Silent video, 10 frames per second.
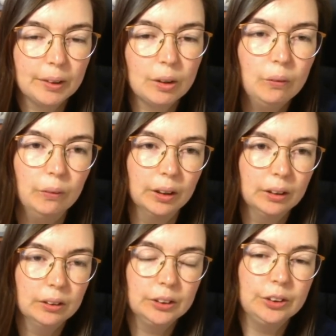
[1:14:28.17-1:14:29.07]
Oh,
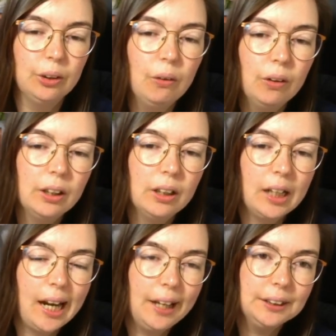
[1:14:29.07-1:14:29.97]
so
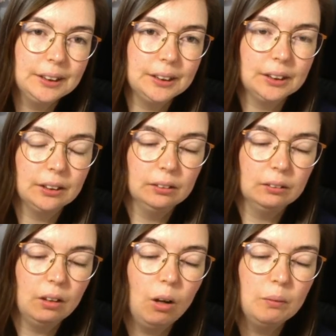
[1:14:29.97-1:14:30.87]
next
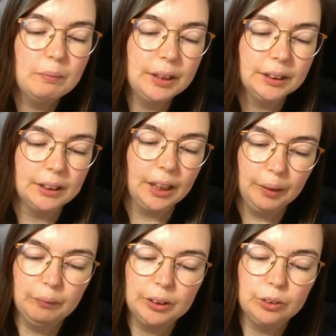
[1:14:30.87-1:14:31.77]
on Monday
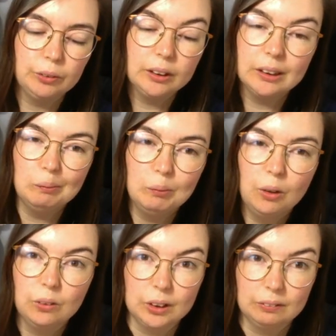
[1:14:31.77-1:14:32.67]
we're doing Dumb
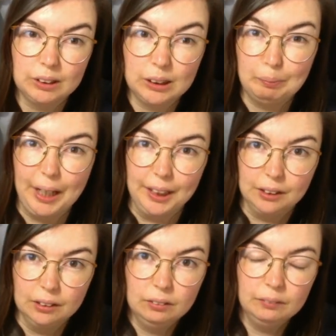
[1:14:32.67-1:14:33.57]
Laws of
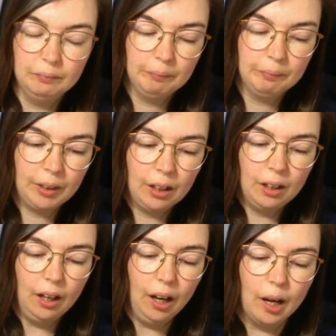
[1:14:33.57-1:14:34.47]
Spain.
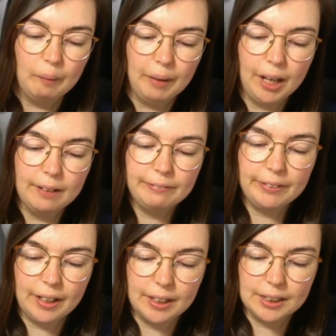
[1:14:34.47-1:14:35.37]
If
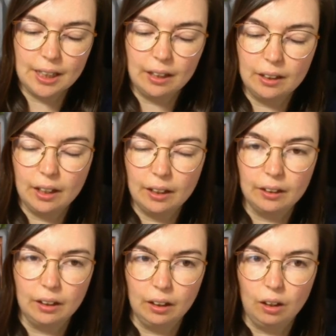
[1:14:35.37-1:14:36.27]
there's
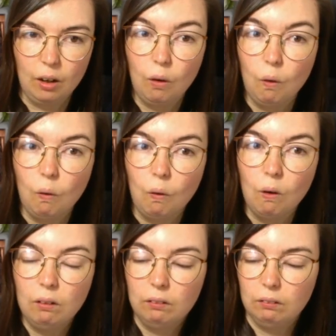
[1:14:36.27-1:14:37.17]
another law
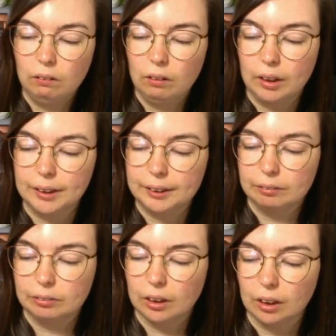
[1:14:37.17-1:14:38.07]
in a
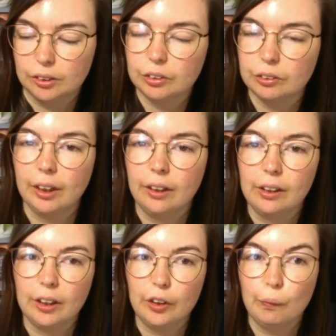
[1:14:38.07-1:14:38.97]
different country
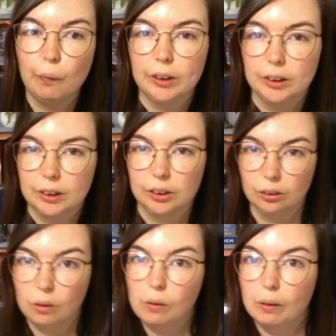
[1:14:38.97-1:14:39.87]
that you want to
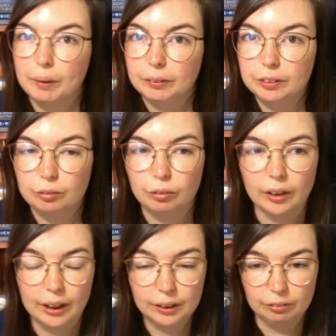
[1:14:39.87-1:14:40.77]
know about for
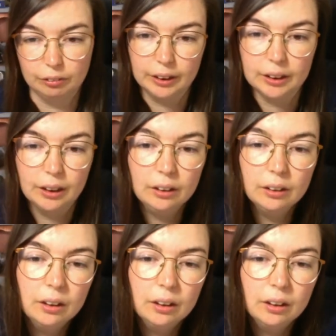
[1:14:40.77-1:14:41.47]
next Friday,